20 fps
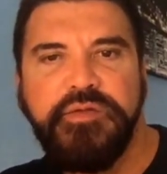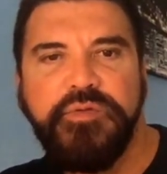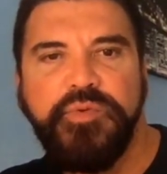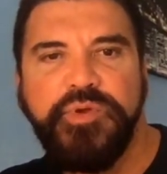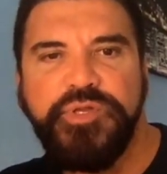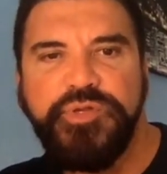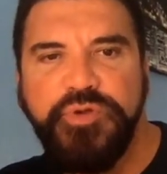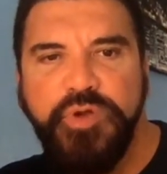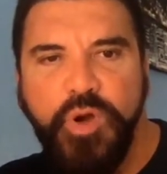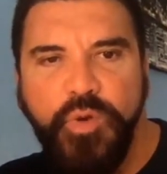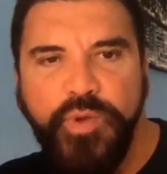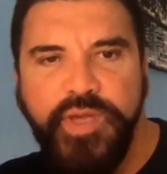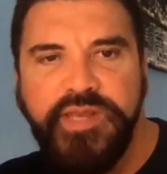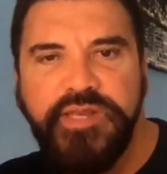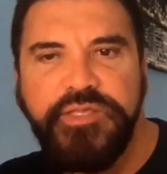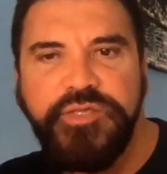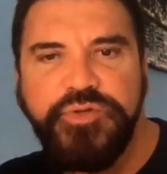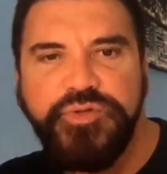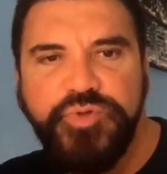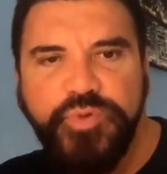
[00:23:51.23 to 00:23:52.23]
You go in
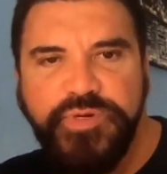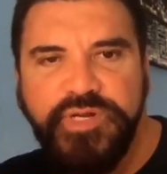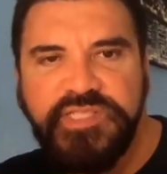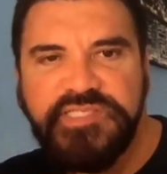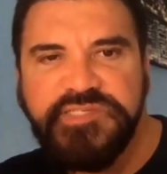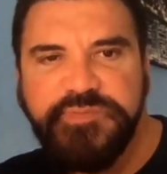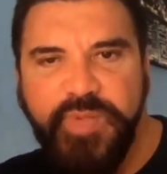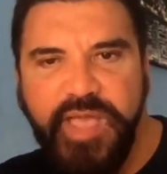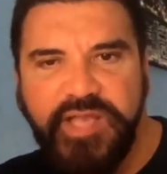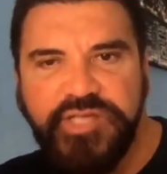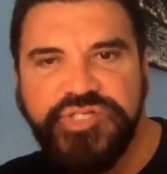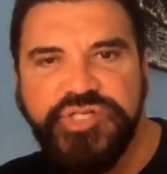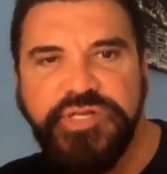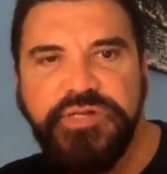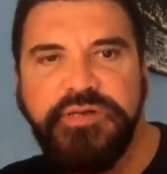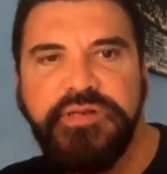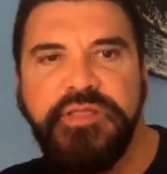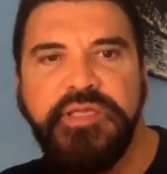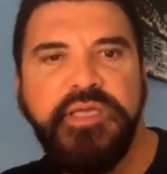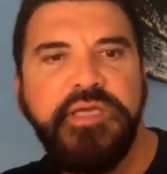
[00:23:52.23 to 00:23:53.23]
and you do an
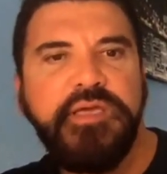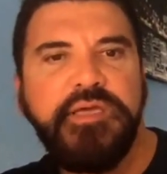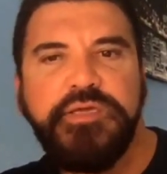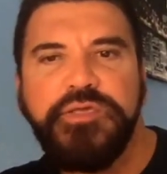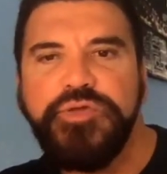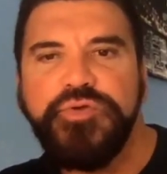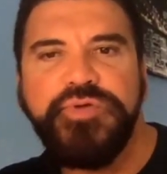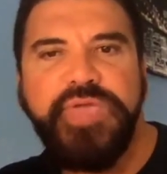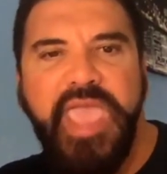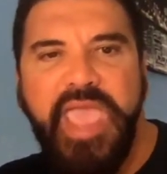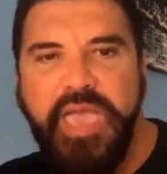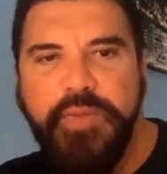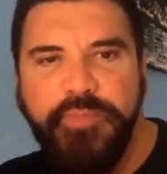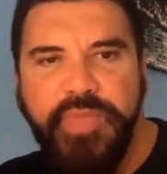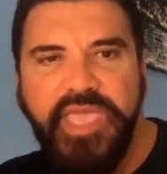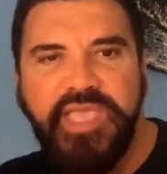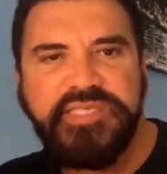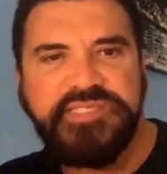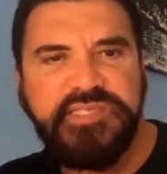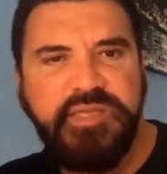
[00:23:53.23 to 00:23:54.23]
inspection, you can't
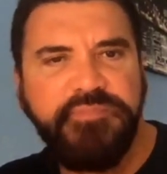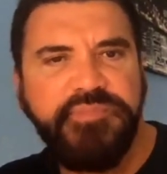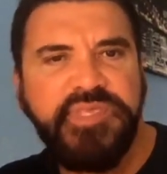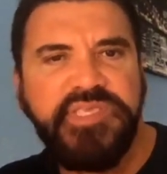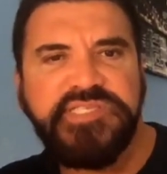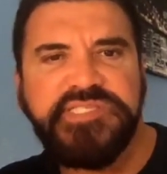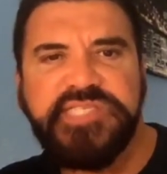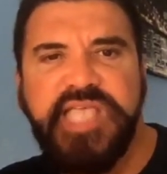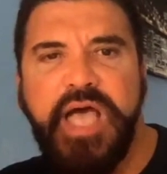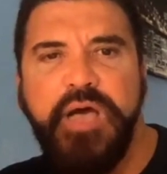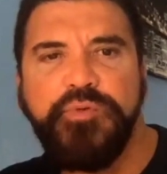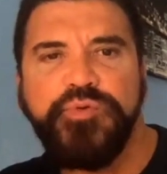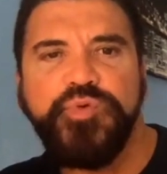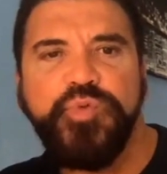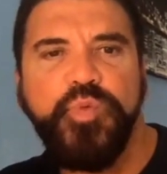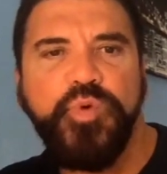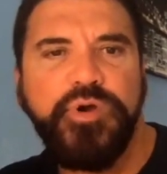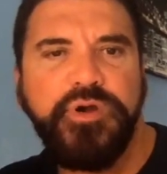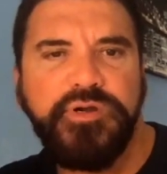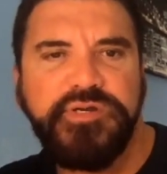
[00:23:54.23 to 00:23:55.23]
make something
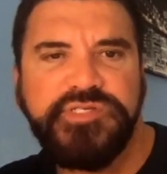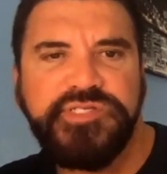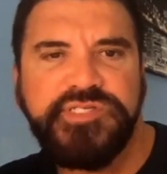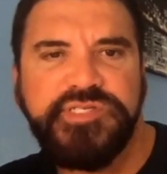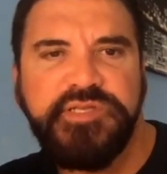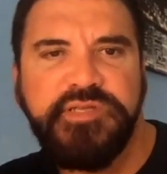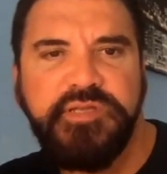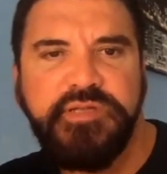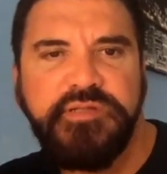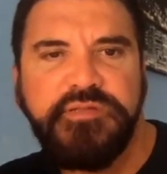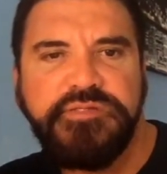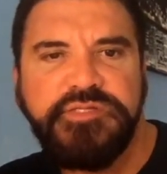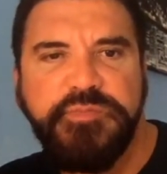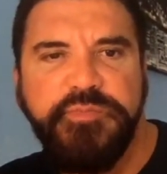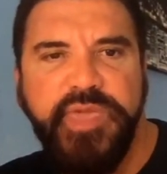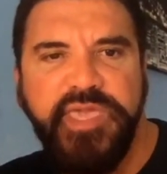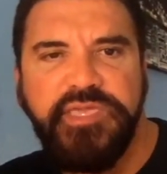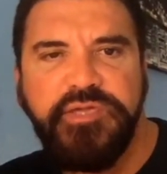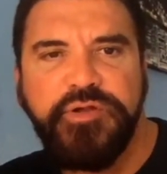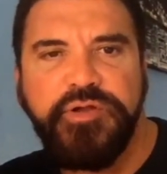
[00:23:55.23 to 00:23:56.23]
sound worse to
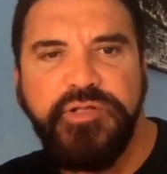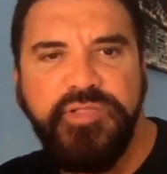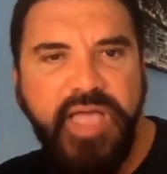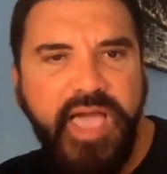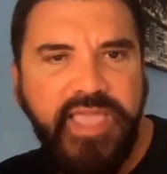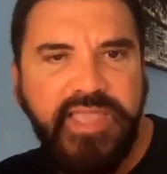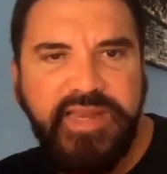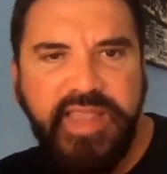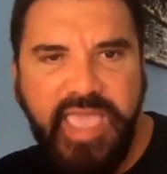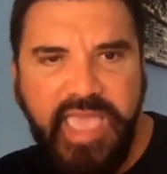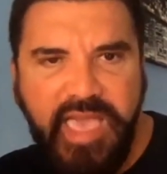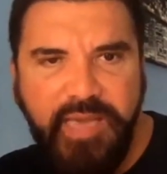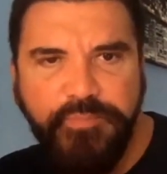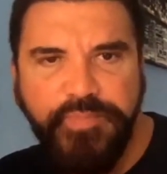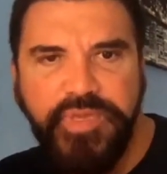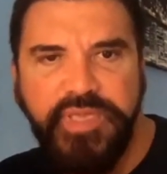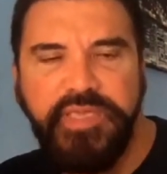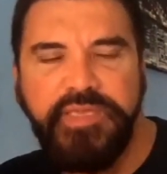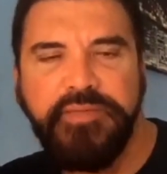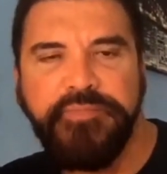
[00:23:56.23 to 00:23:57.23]
make your client
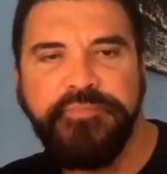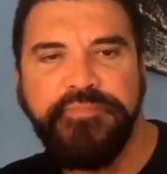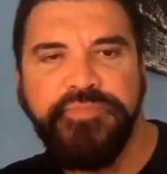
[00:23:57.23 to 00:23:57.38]
happy.